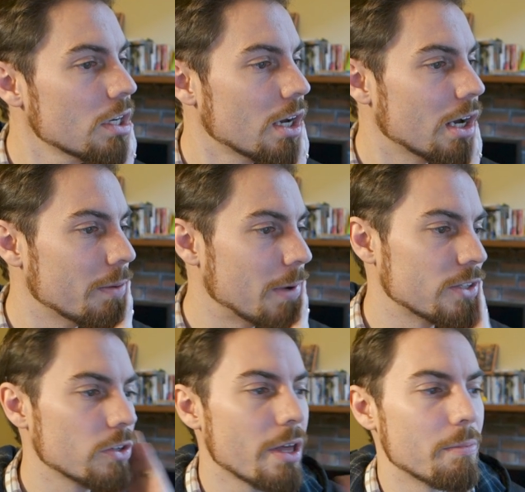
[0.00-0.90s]
And
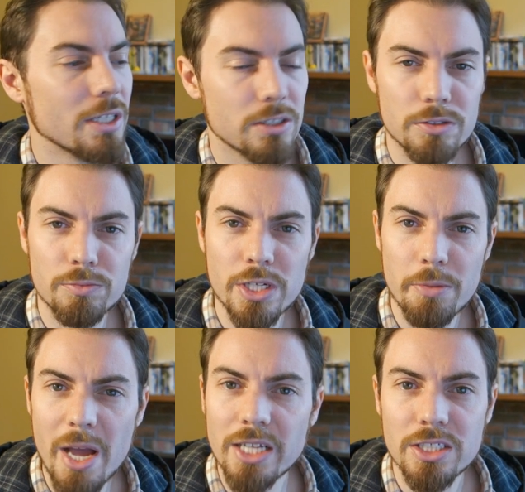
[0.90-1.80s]
so that means when you're
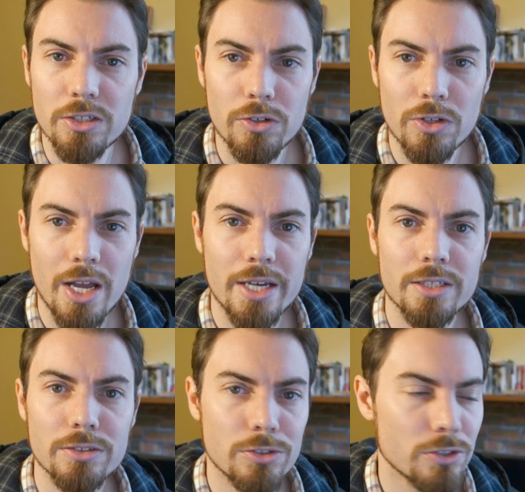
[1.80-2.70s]
patching or
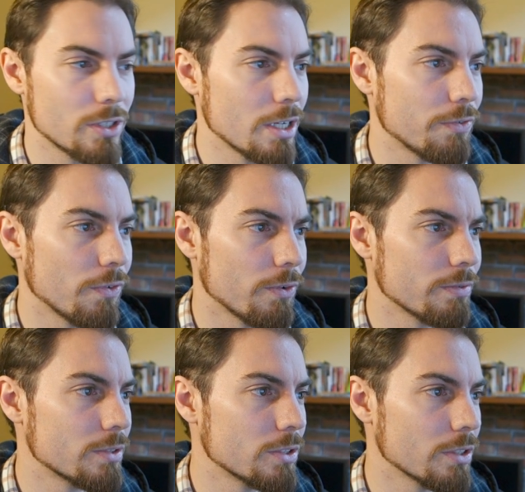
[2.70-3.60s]
adding new stuff
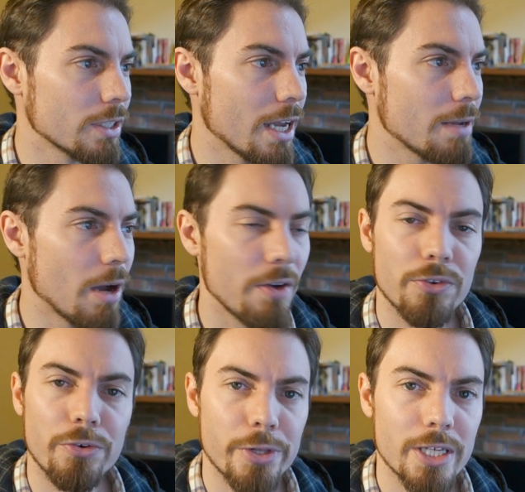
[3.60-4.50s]
to the game
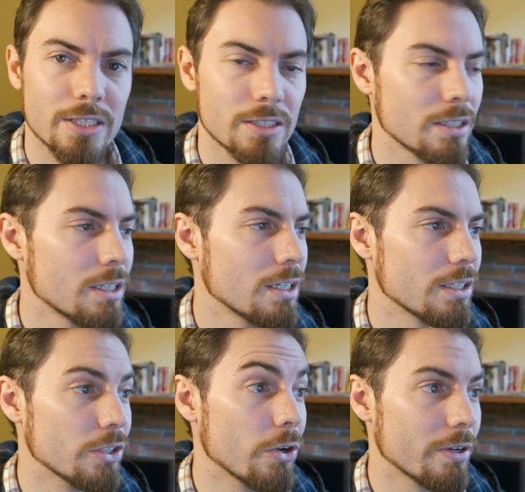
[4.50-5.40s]
after the release,
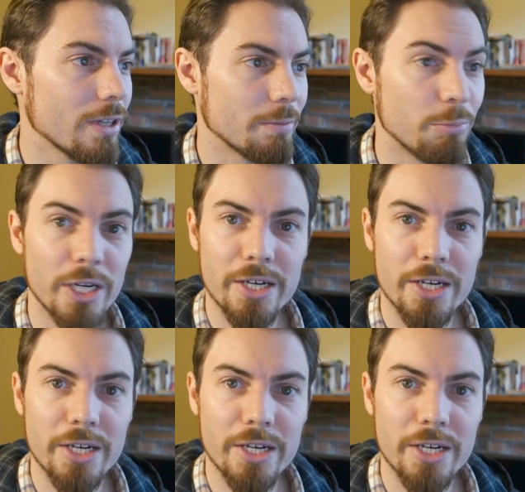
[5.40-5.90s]
you don't like break